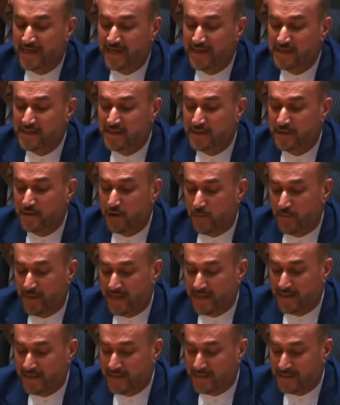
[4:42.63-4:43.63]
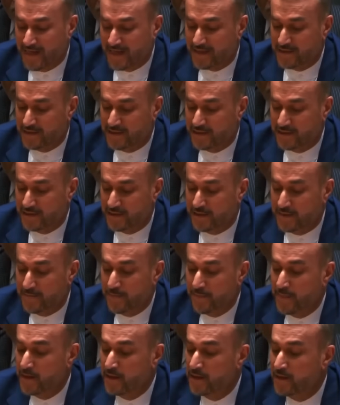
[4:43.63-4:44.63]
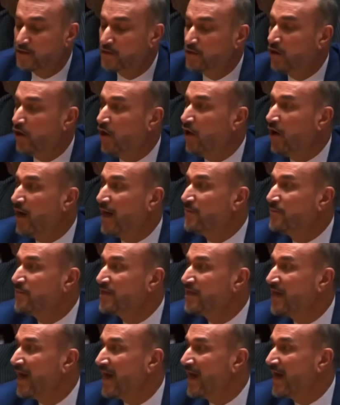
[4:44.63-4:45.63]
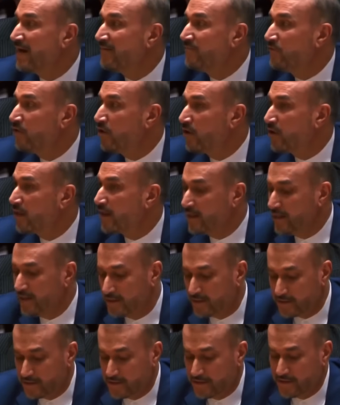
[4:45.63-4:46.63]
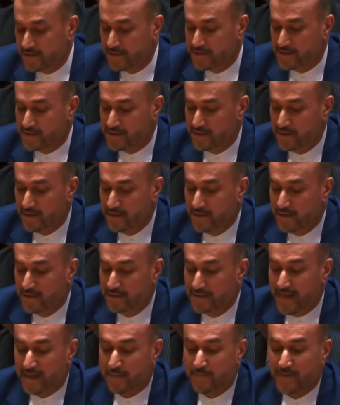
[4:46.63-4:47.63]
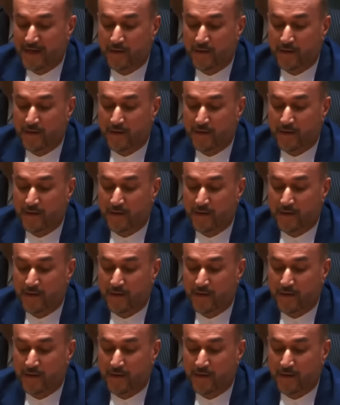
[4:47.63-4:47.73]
until recently had shown considerable restraint